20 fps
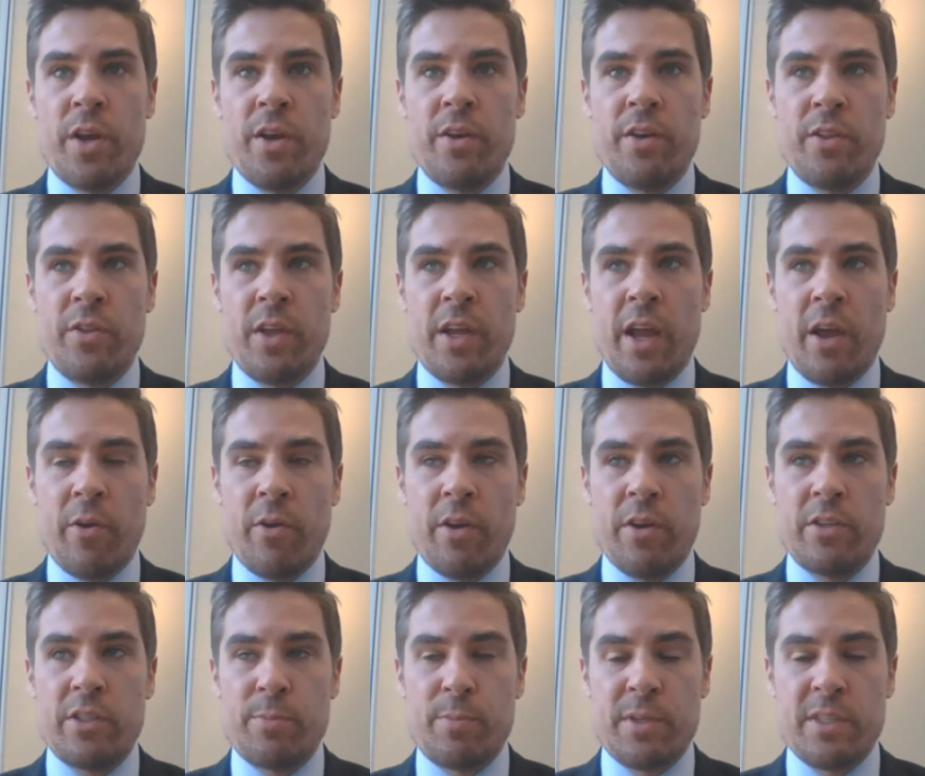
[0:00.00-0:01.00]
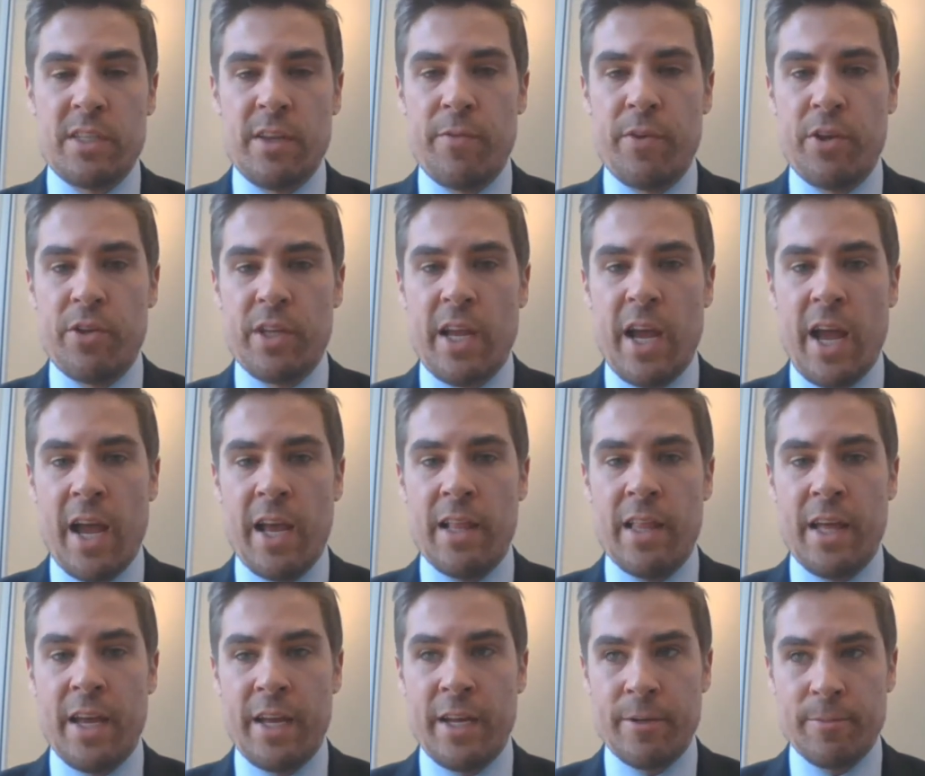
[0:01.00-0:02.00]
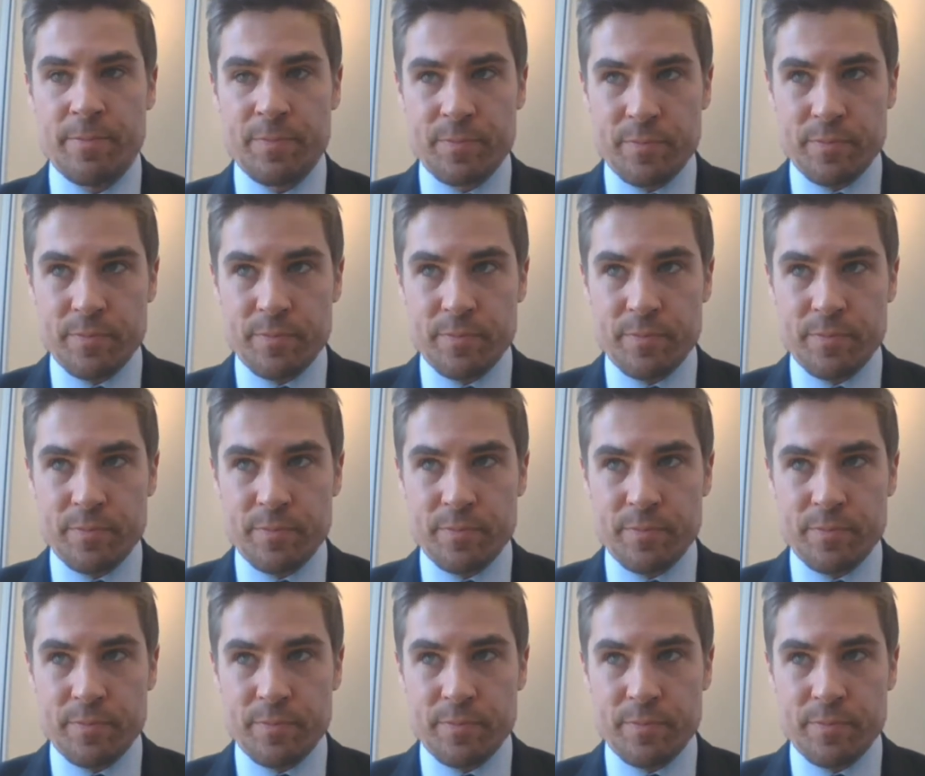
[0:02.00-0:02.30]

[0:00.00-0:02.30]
one thing I would specifically highlight